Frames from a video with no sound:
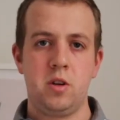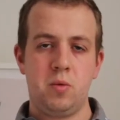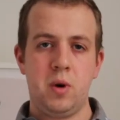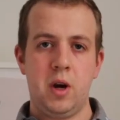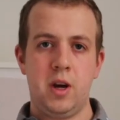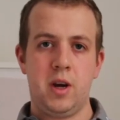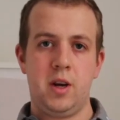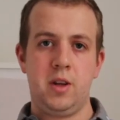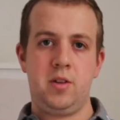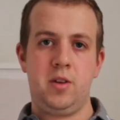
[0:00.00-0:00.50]

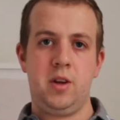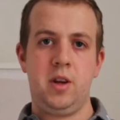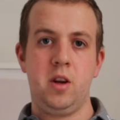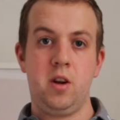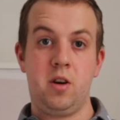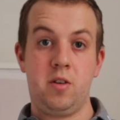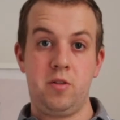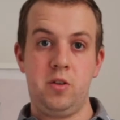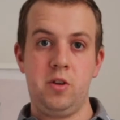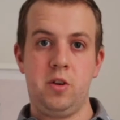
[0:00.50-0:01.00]
way I see
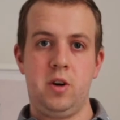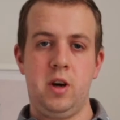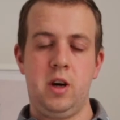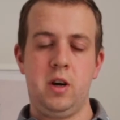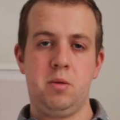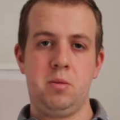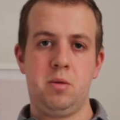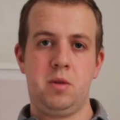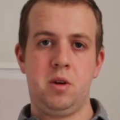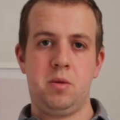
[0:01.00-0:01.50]
loft not
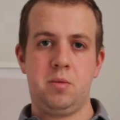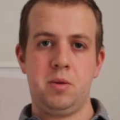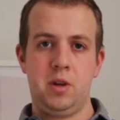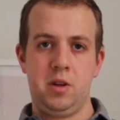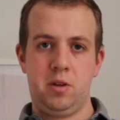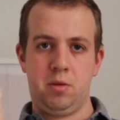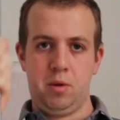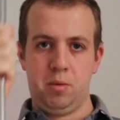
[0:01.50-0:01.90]
help someone is